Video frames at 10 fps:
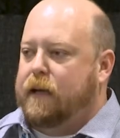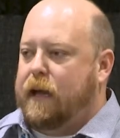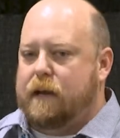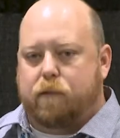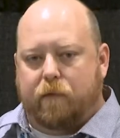
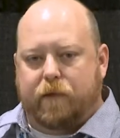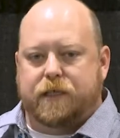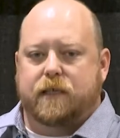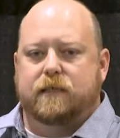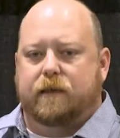and it
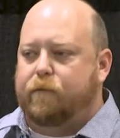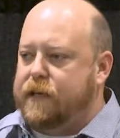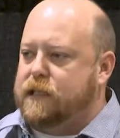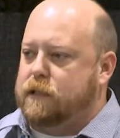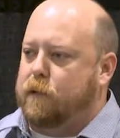provisions and
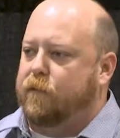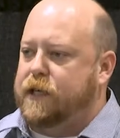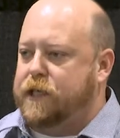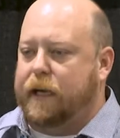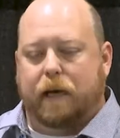finishes
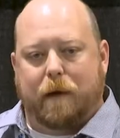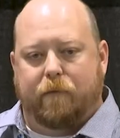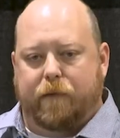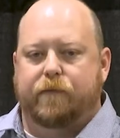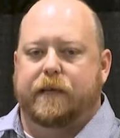provisioning in about
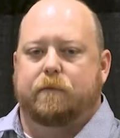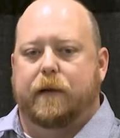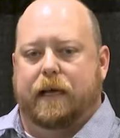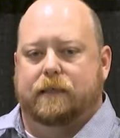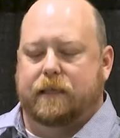15 minutes.